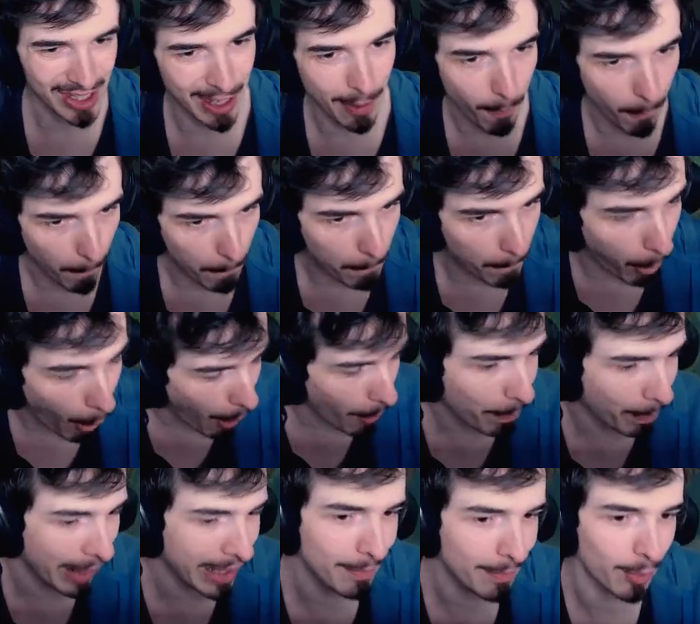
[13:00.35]
him
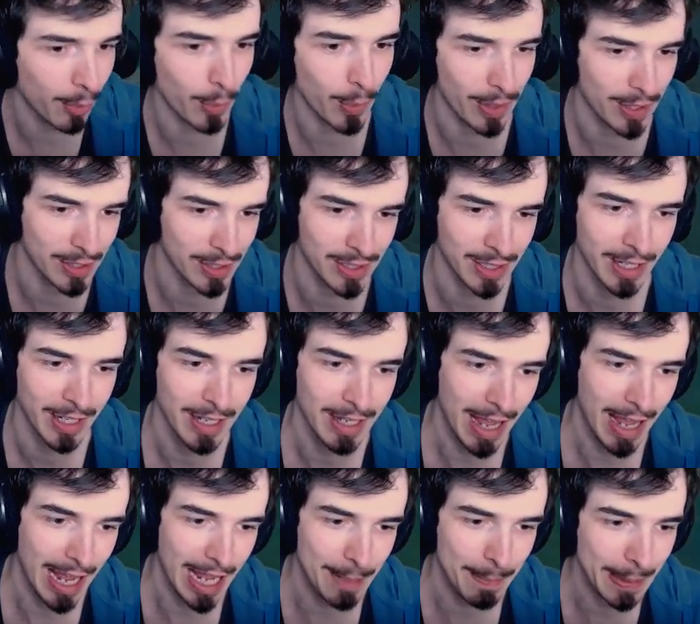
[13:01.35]
pop people with his
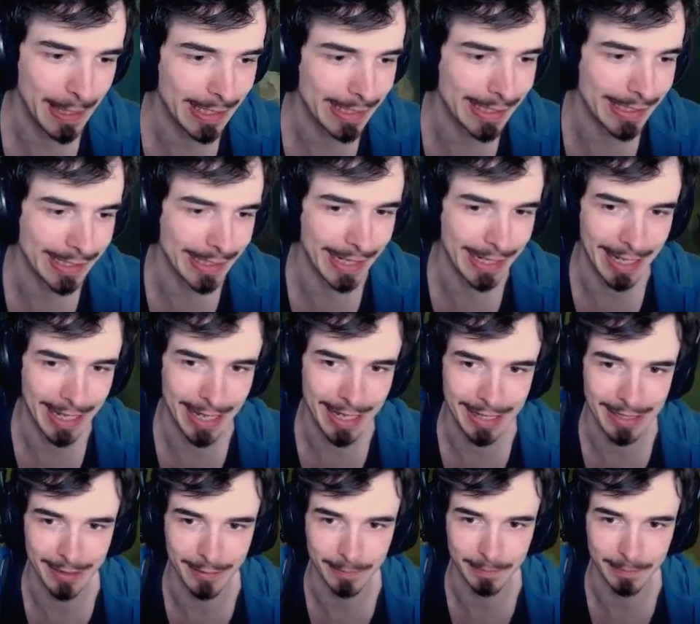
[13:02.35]
AP Rakan.